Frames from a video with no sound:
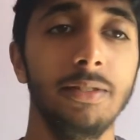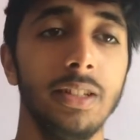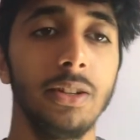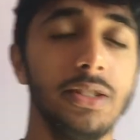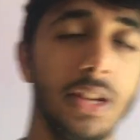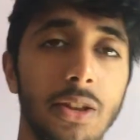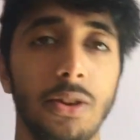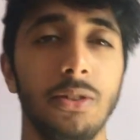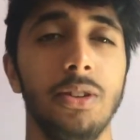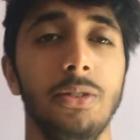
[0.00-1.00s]
for those of you who
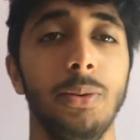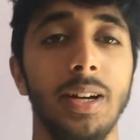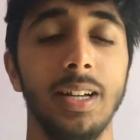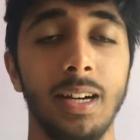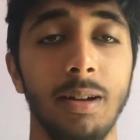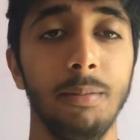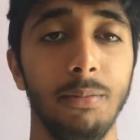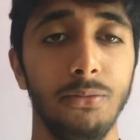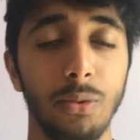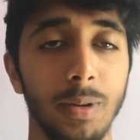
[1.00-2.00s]
don't know what
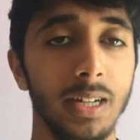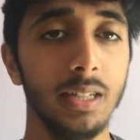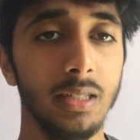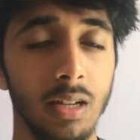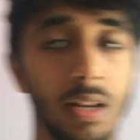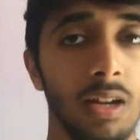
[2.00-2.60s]
Viewbug is,